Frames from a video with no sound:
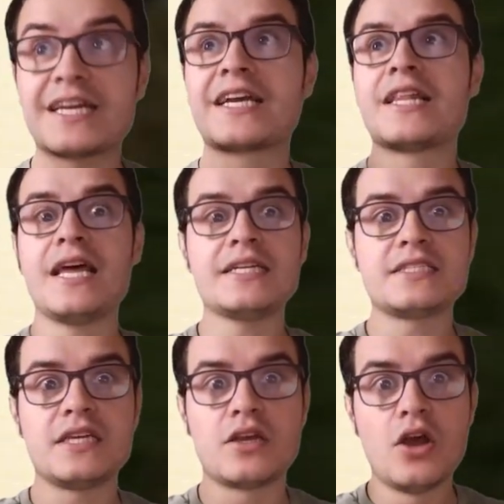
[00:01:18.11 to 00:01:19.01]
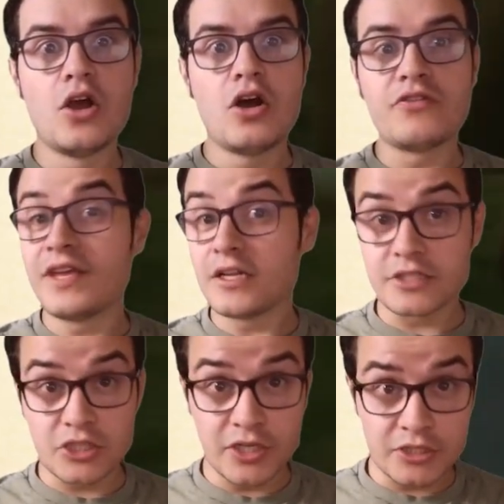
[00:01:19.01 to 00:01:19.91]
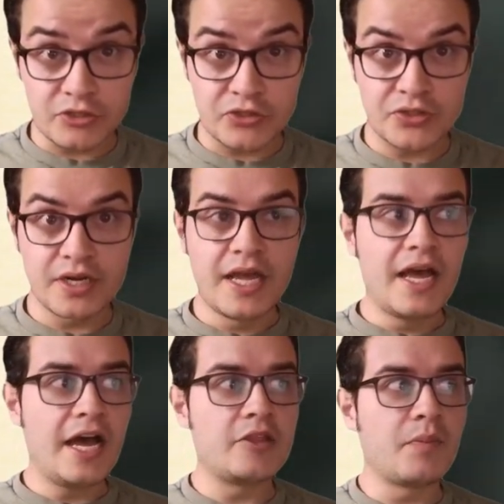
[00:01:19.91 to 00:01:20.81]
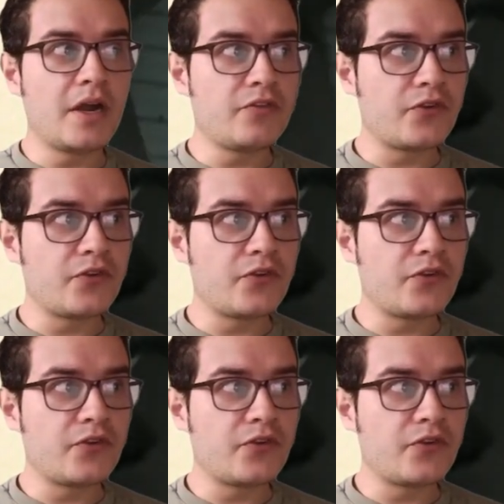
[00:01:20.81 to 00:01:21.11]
a classic of English literature, admired